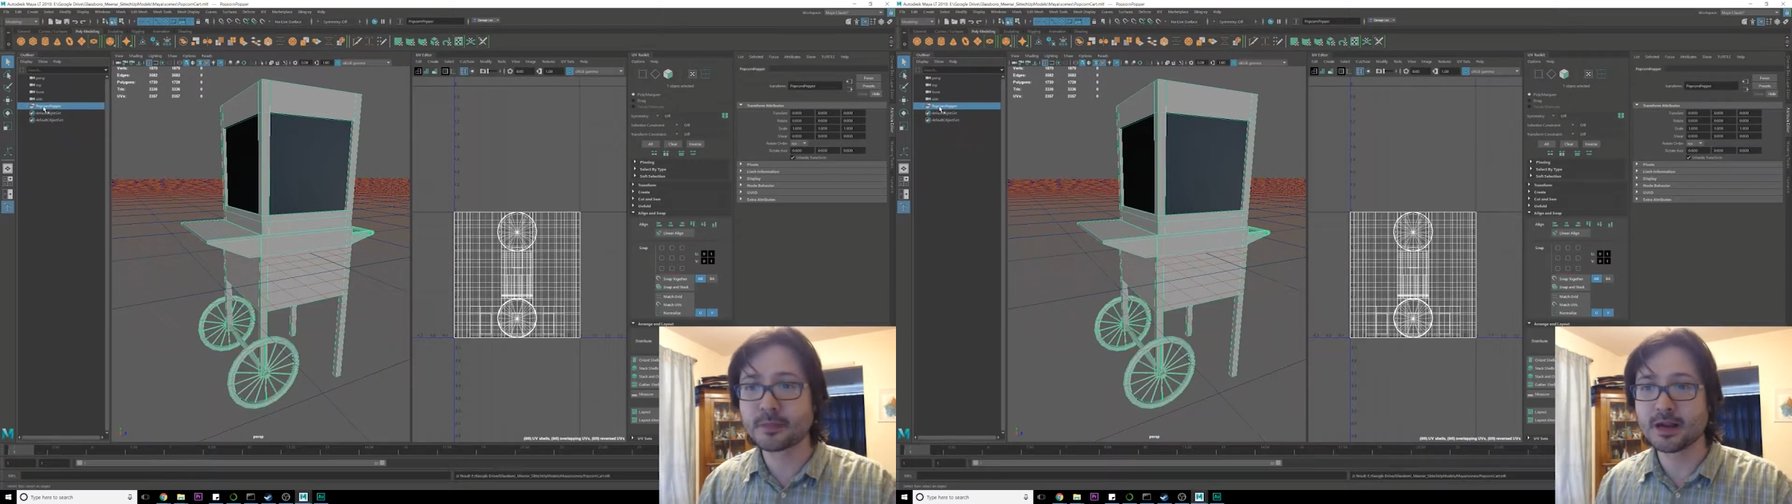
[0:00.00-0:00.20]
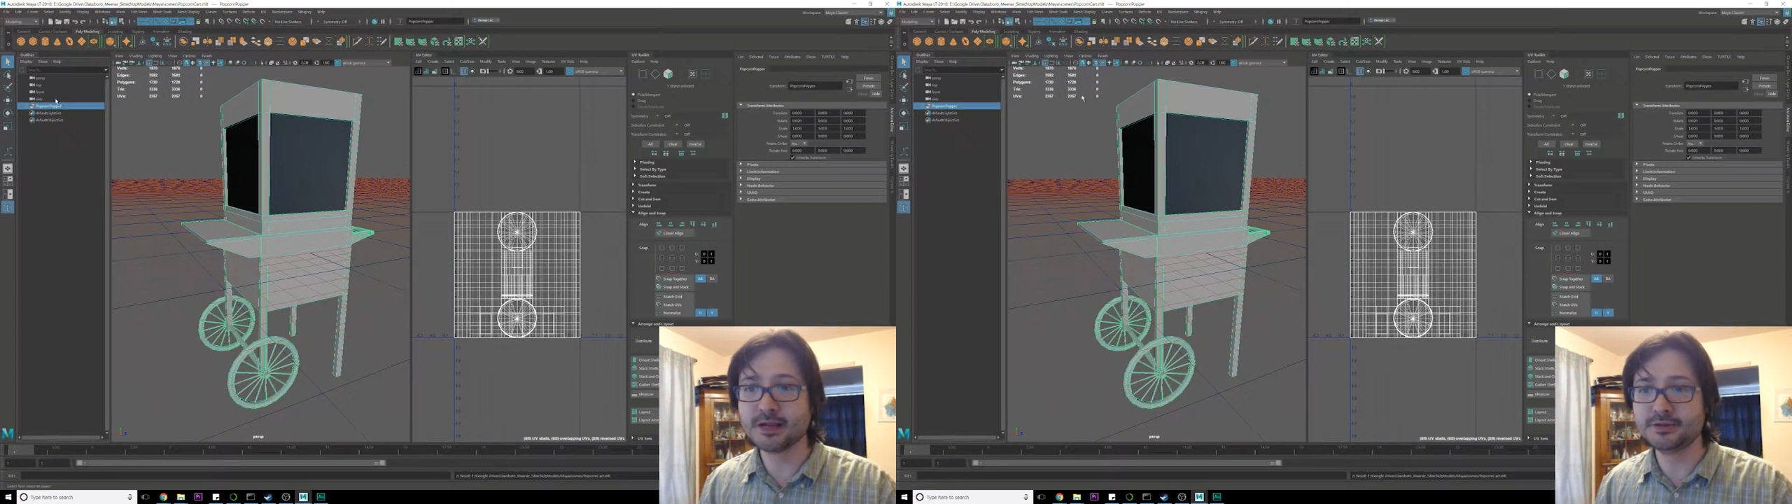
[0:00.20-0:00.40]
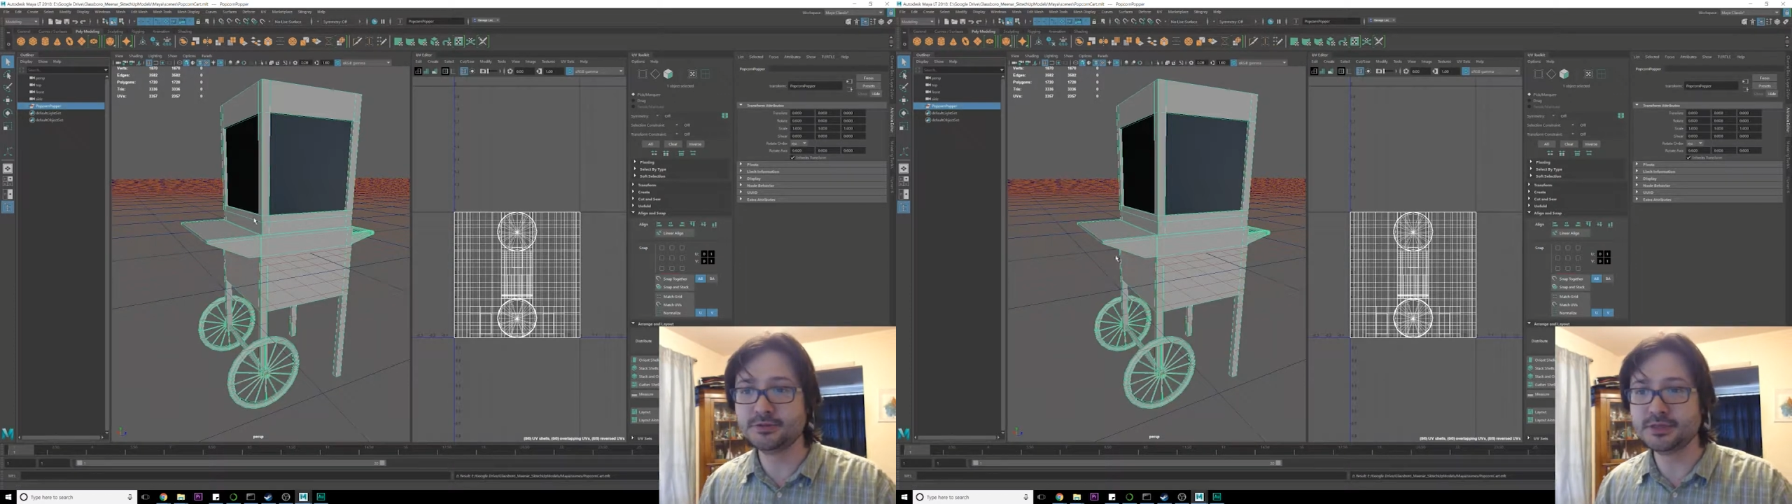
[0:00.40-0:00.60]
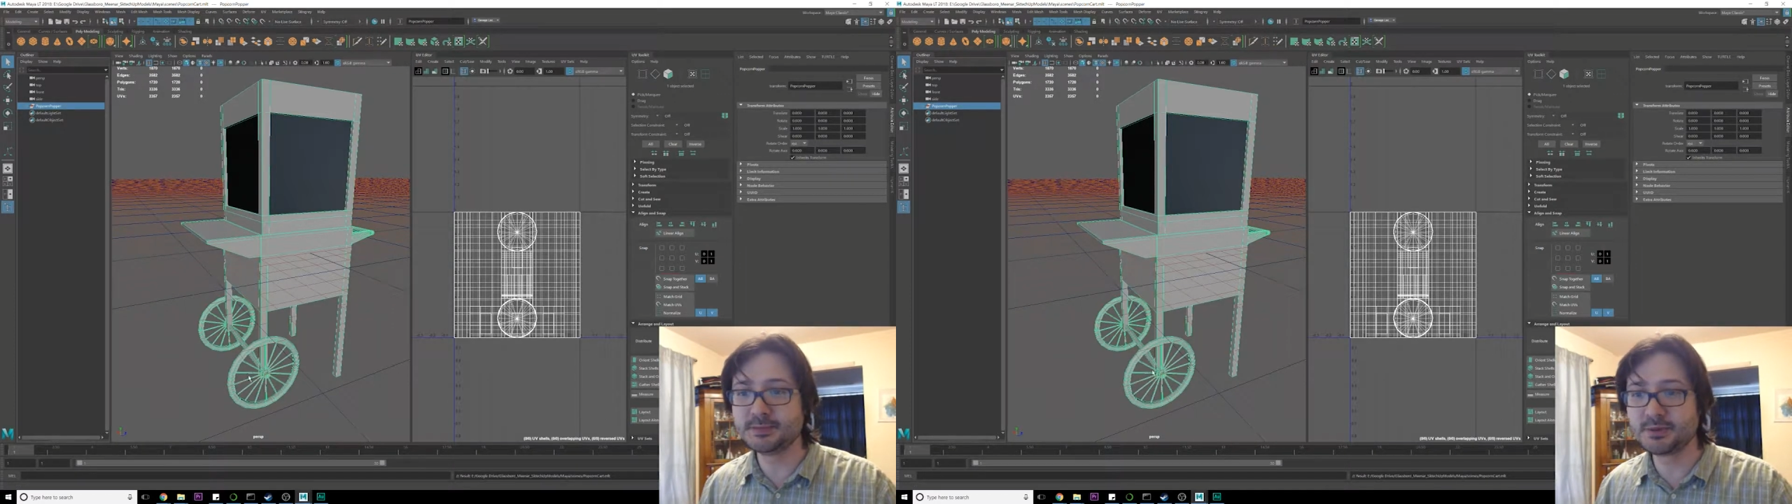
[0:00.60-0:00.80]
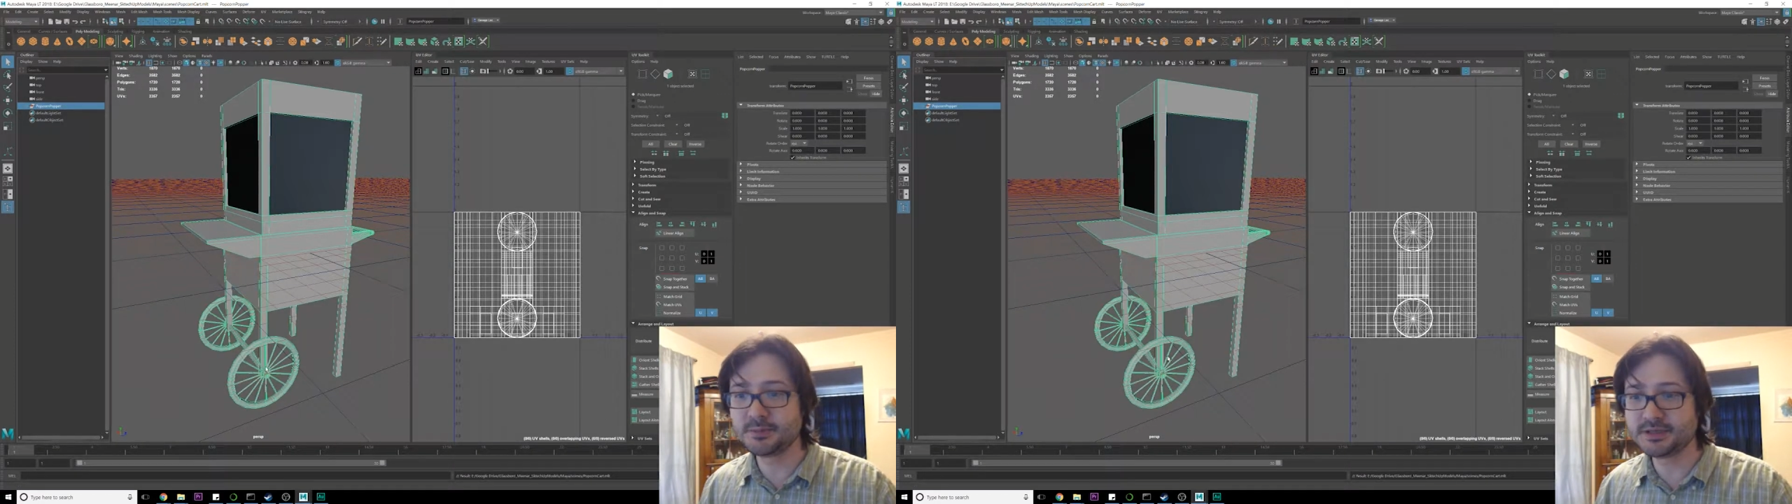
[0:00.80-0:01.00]
I do need to
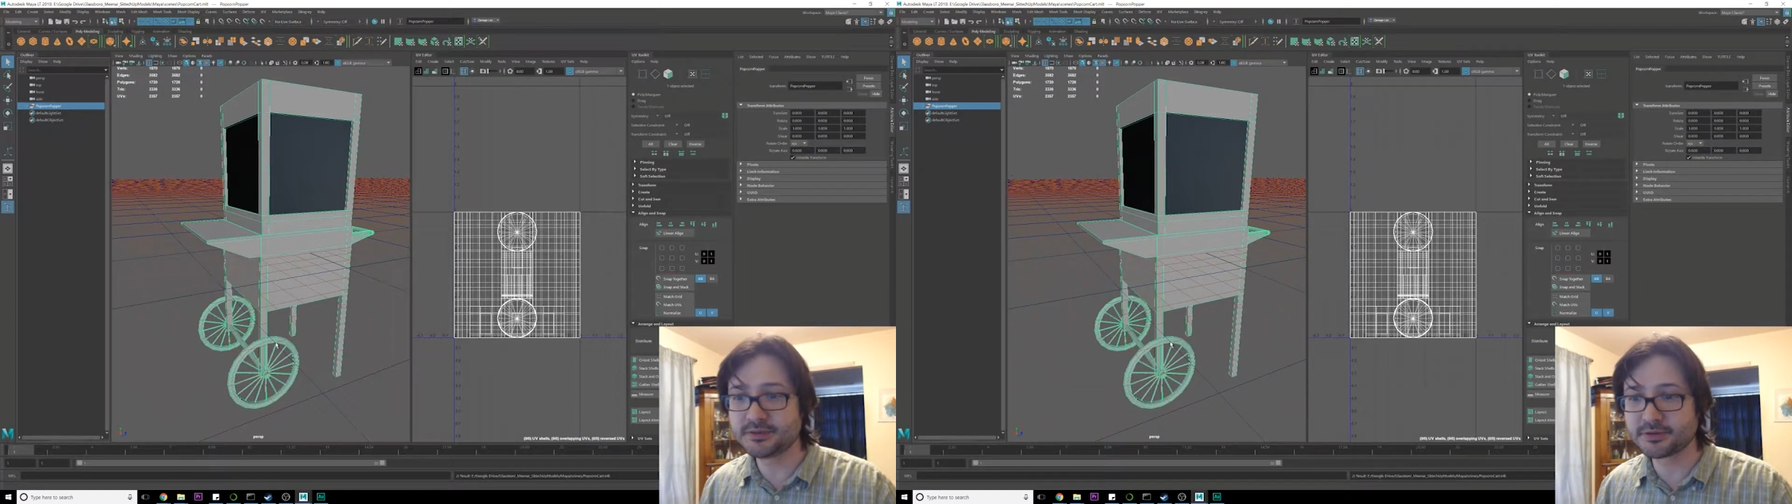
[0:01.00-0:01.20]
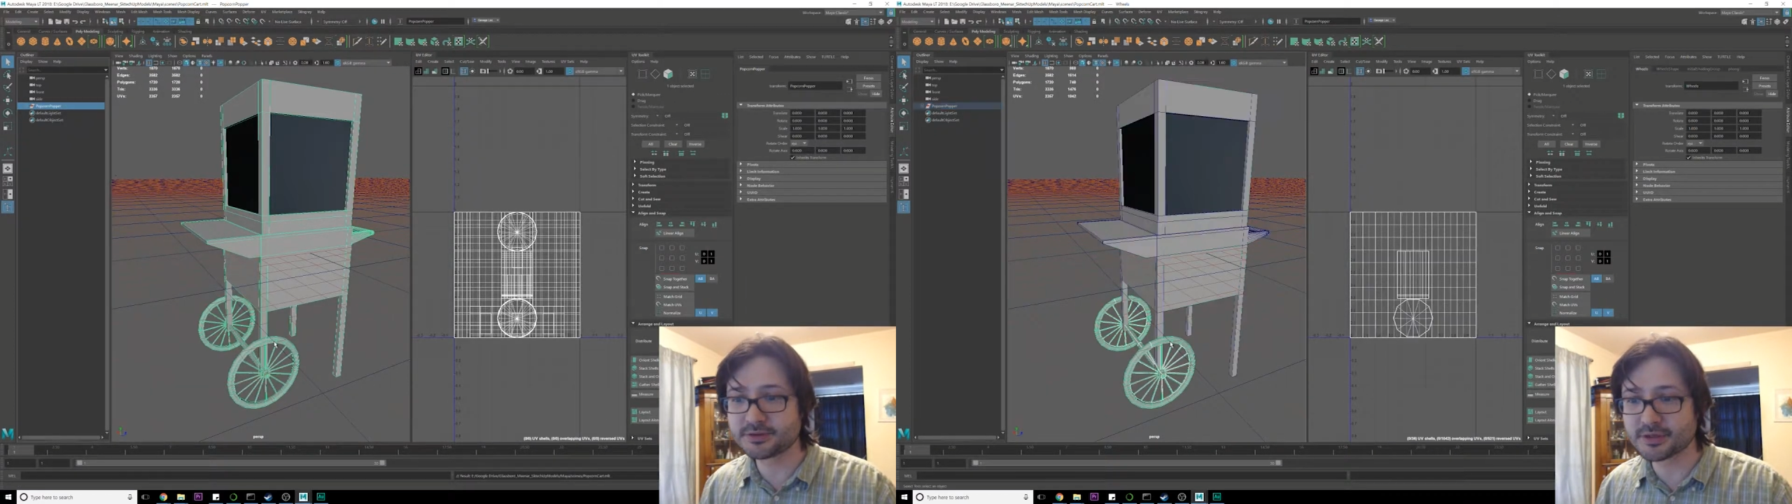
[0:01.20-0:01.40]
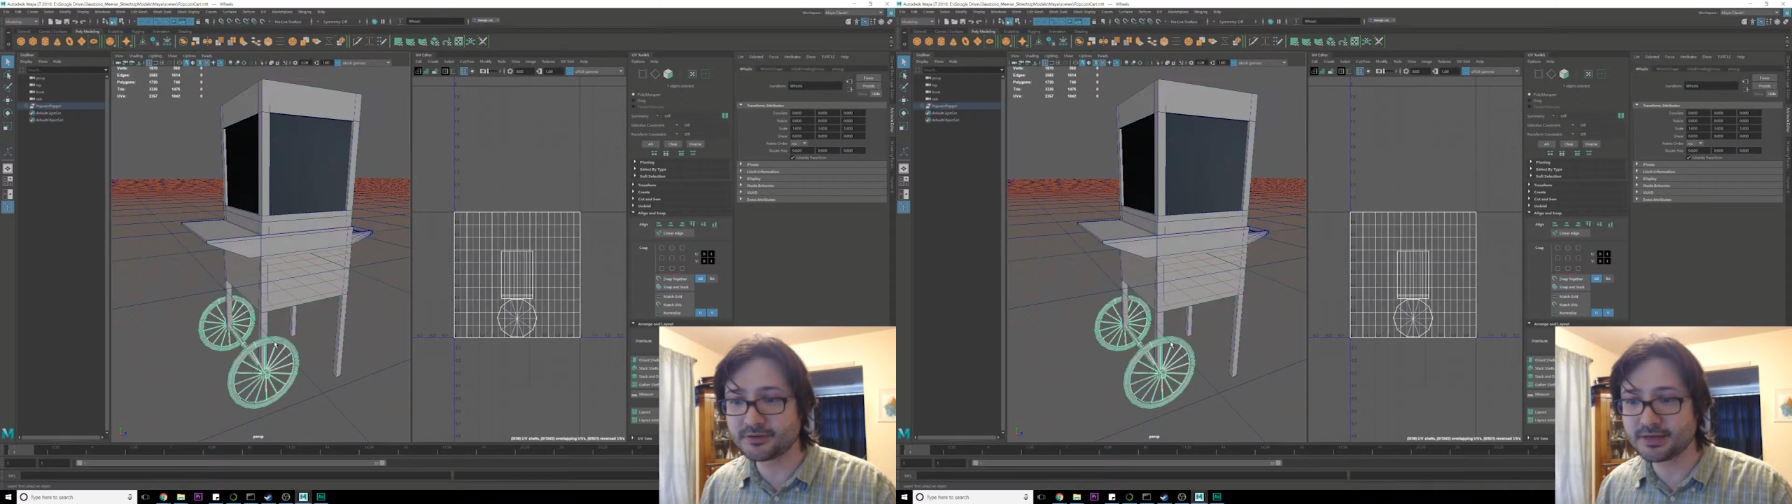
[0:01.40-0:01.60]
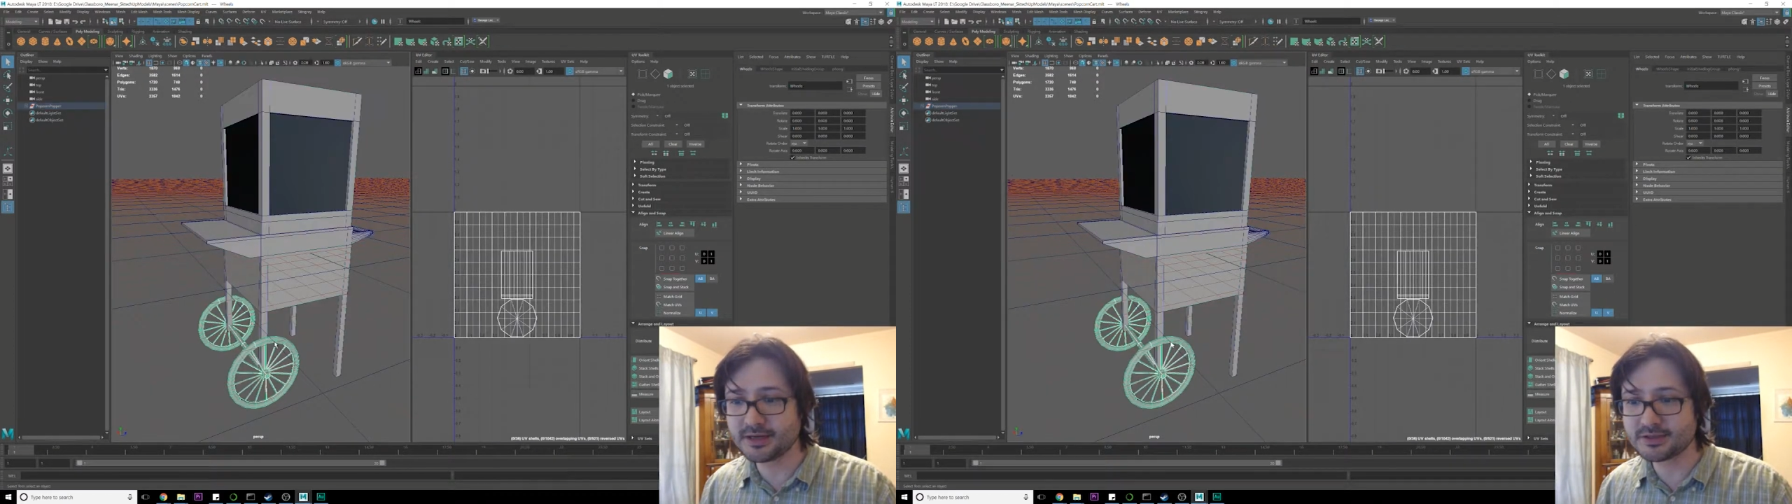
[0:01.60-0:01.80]
put materials on things,